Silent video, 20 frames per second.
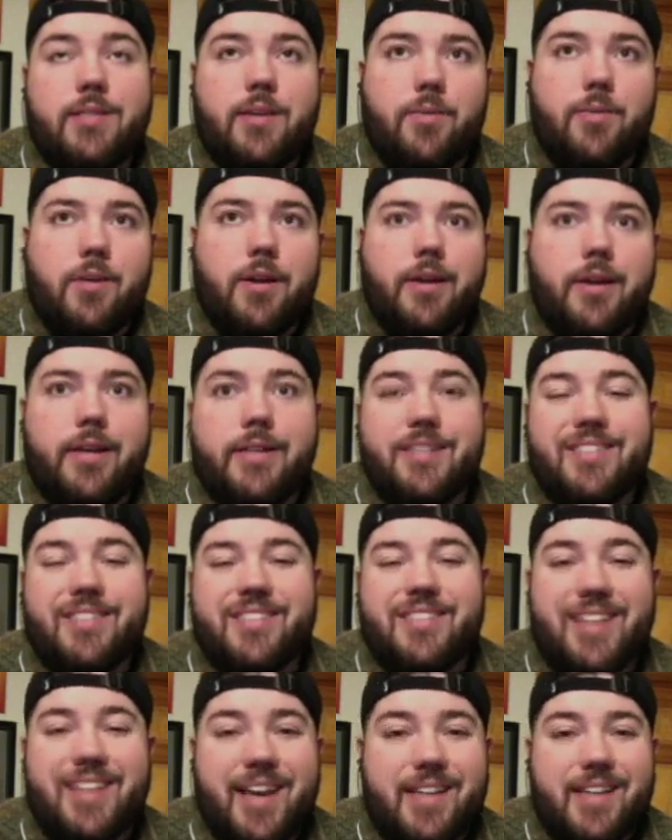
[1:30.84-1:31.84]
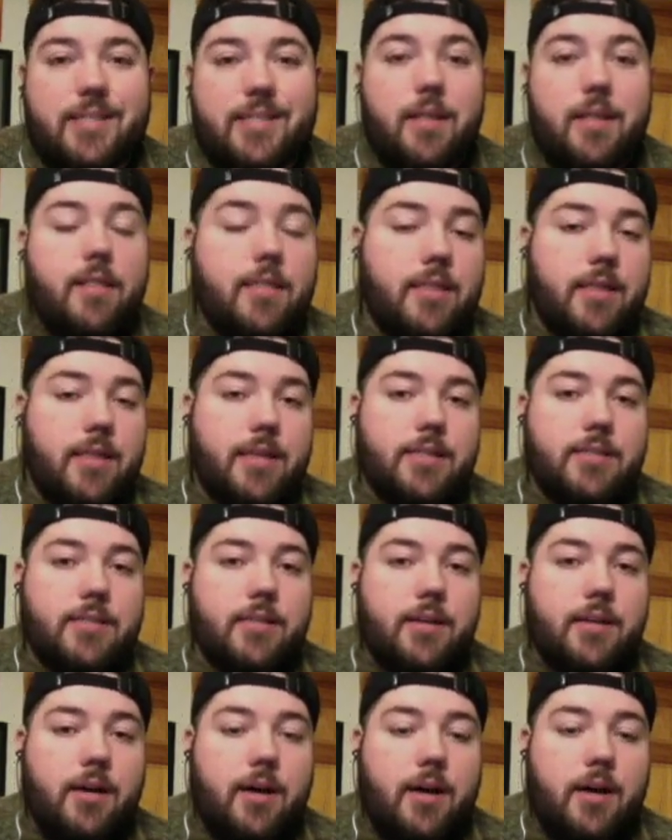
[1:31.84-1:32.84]
going to assess
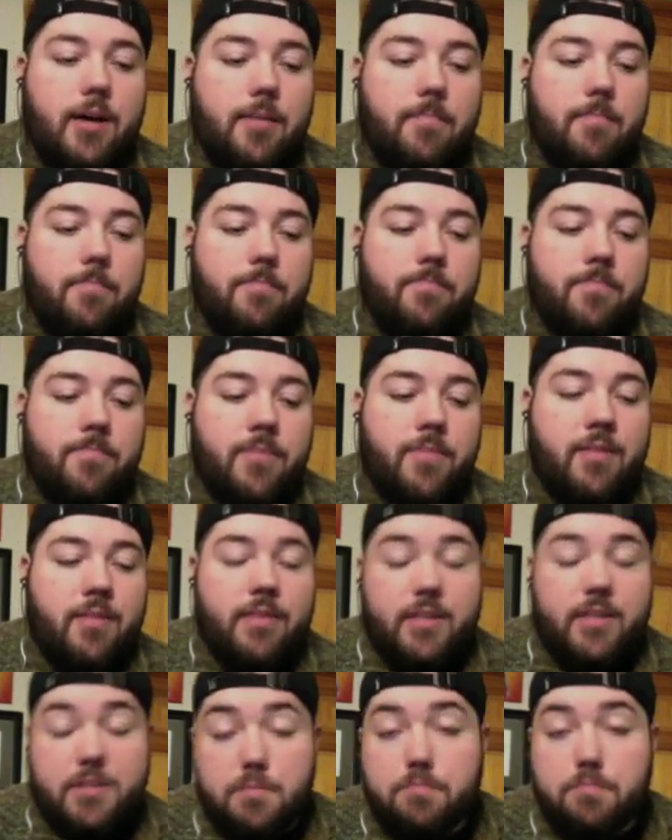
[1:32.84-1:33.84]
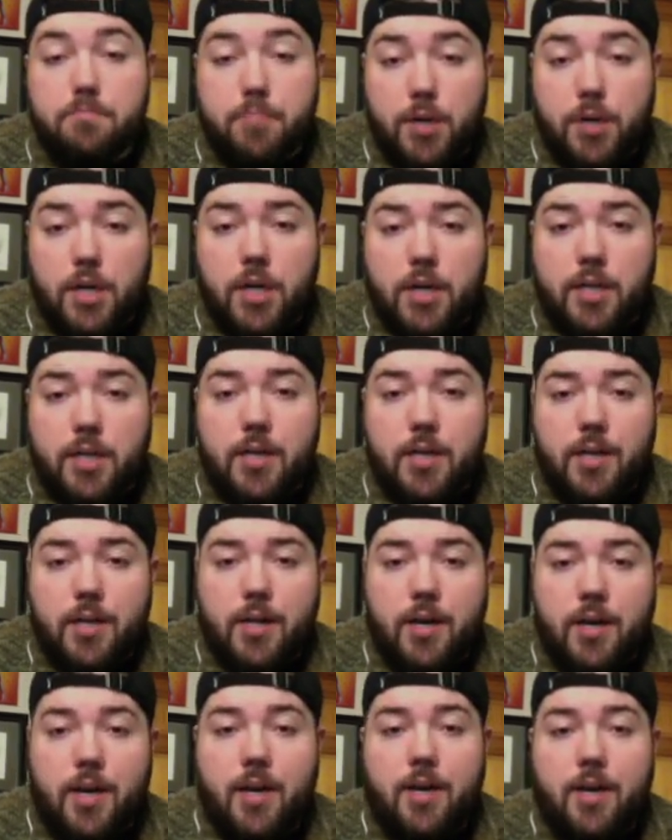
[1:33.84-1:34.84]
this book.
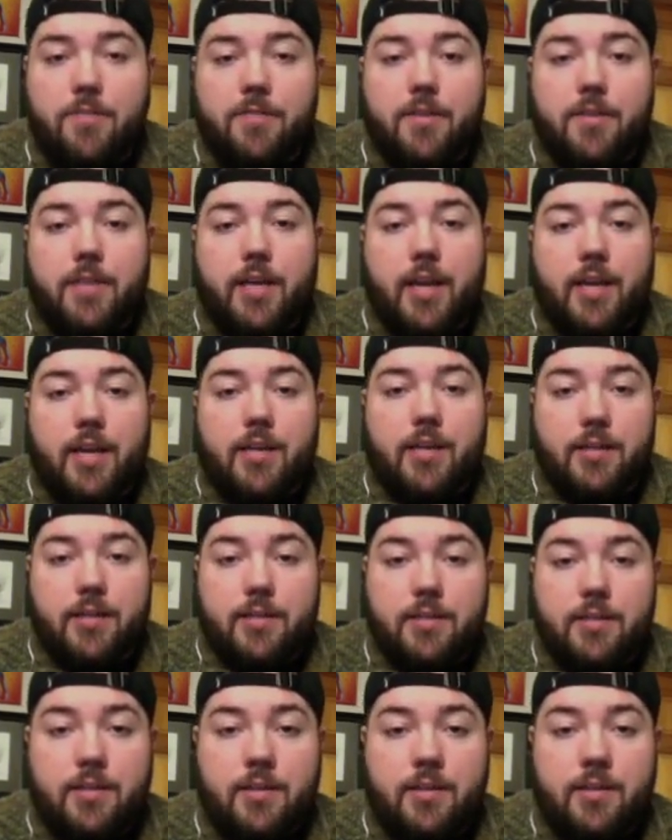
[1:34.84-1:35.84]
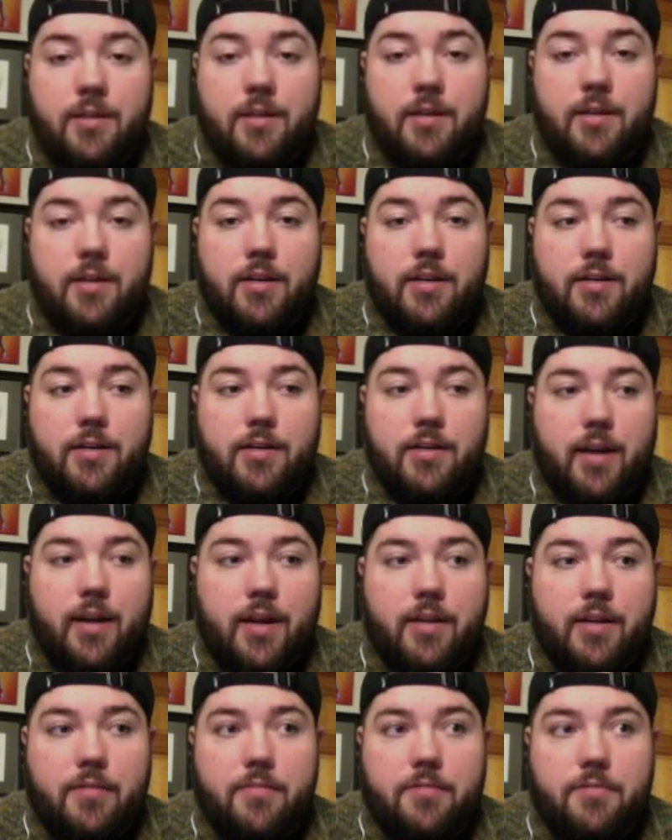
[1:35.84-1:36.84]
For the end of
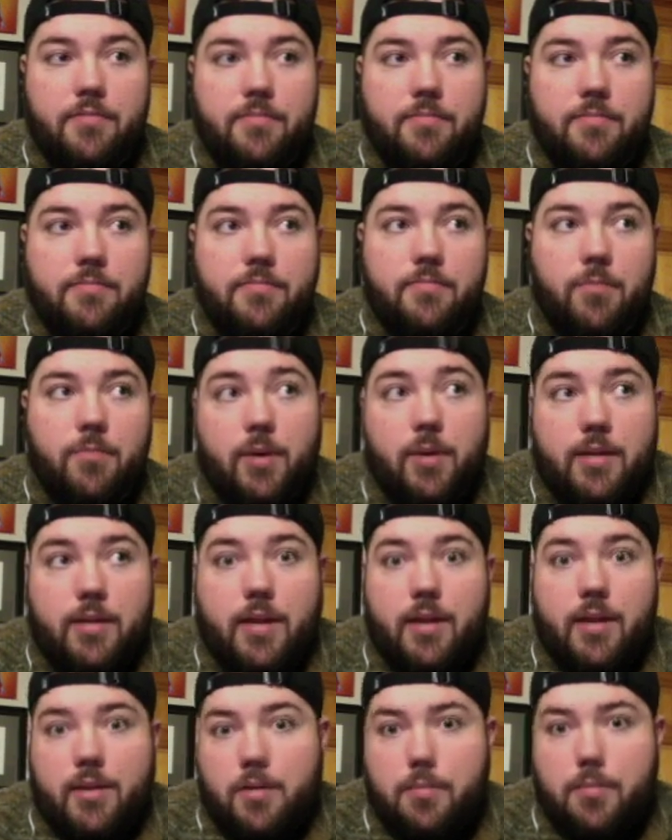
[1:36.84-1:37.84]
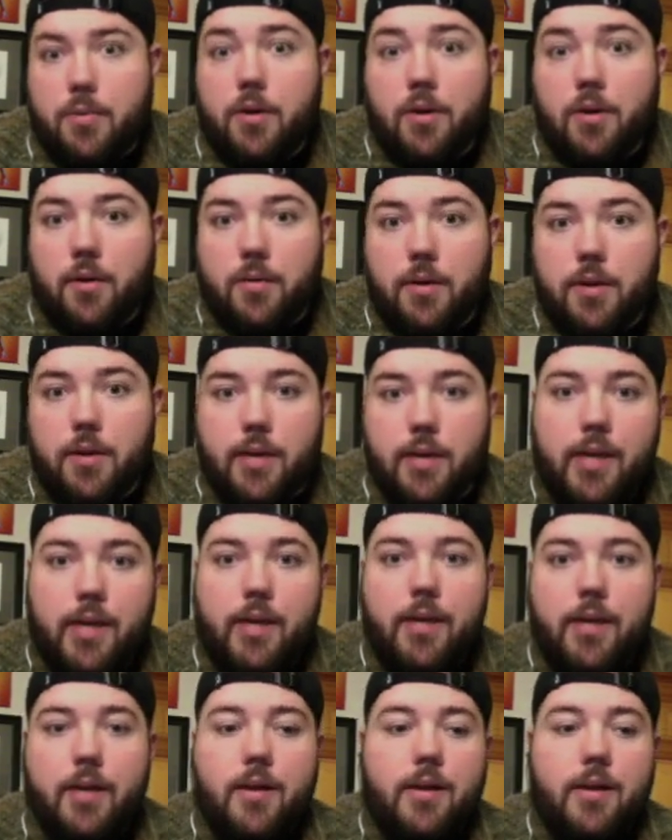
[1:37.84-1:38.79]
the book, really.